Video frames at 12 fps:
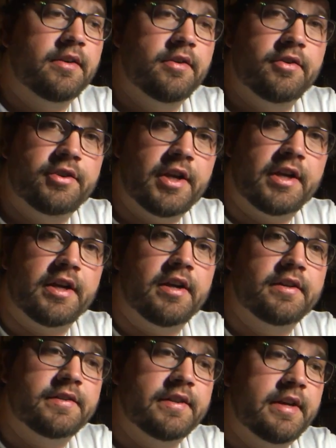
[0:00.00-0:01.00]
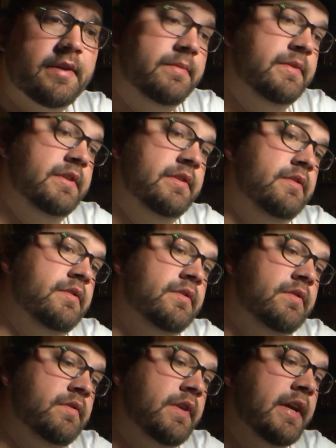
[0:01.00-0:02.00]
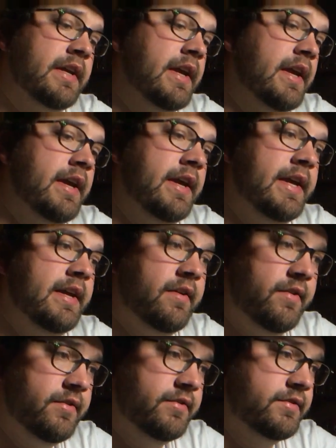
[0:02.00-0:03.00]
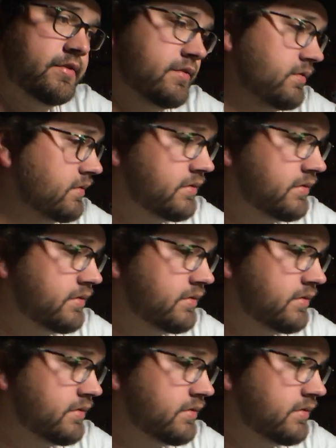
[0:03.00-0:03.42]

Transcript: your J Concepts and AKA and all those